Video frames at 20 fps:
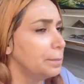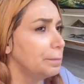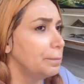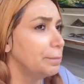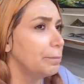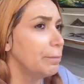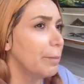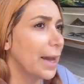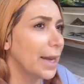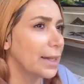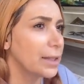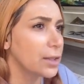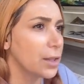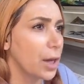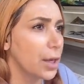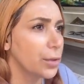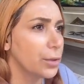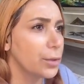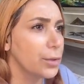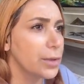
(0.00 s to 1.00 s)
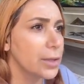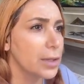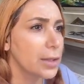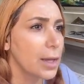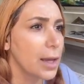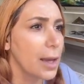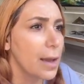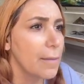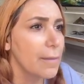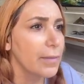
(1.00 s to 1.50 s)
McDonald's,
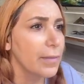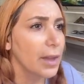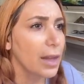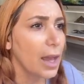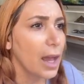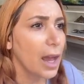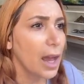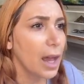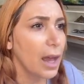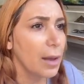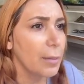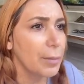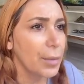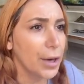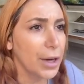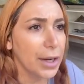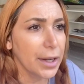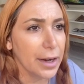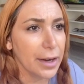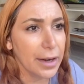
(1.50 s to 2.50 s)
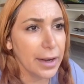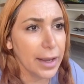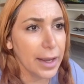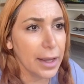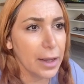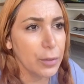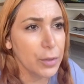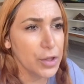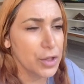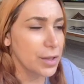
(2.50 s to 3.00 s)
Burger
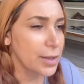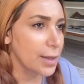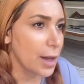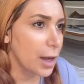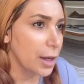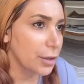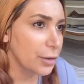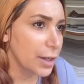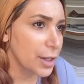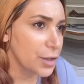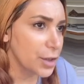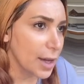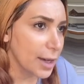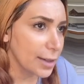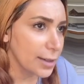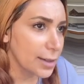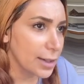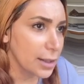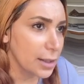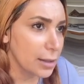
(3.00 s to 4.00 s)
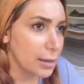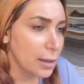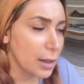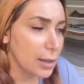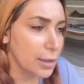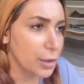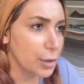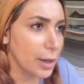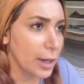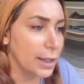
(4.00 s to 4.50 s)
King, which is Hungry Jack's in
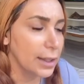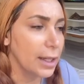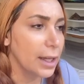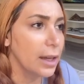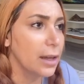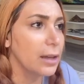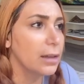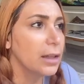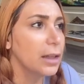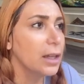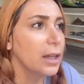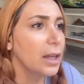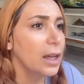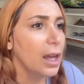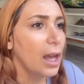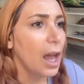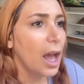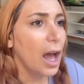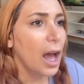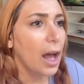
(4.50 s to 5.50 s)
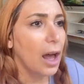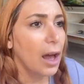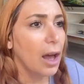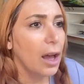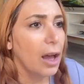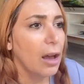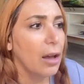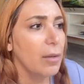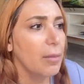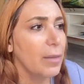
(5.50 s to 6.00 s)
Australia,
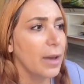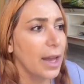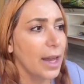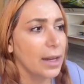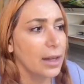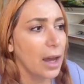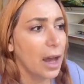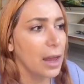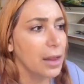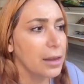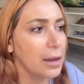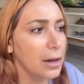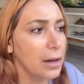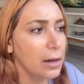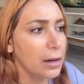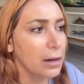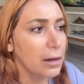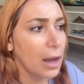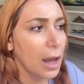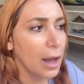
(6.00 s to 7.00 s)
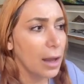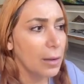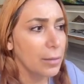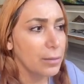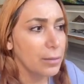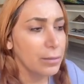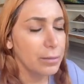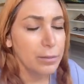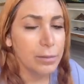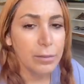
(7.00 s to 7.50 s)
and other
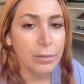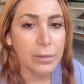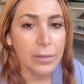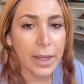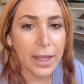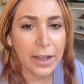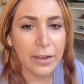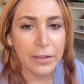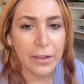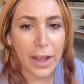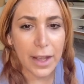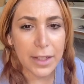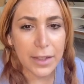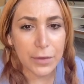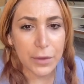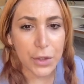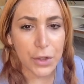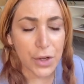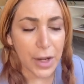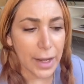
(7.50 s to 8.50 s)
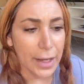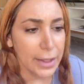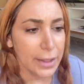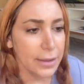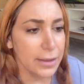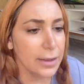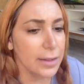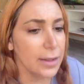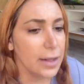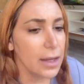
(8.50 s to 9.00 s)
like fast food
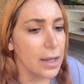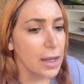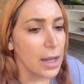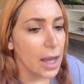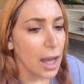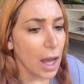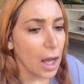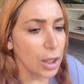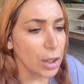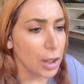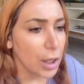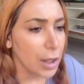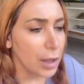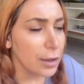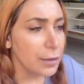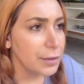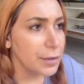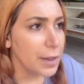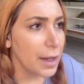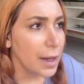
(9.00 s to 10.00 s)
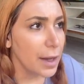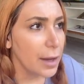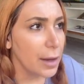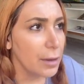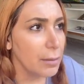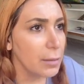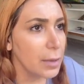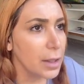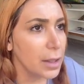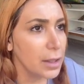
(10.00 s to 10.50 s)
chains. A lot of
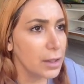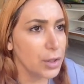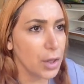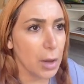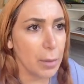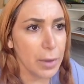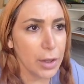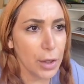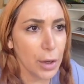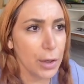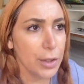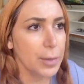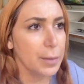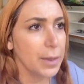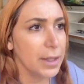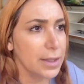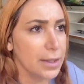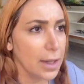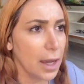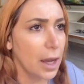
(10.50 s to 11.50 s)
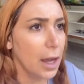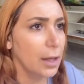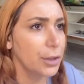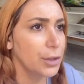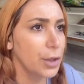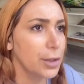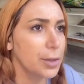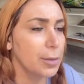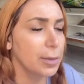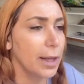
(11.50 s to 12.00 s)
them, Domino's, Pizza Hut,
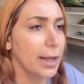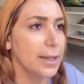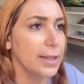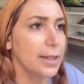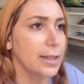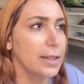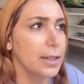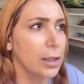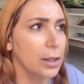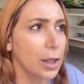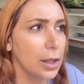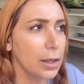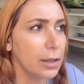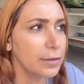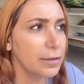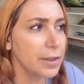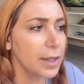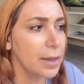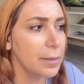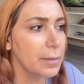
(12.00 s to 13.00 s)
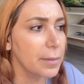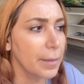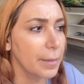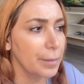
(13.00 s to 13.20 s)
those places, a lot of them,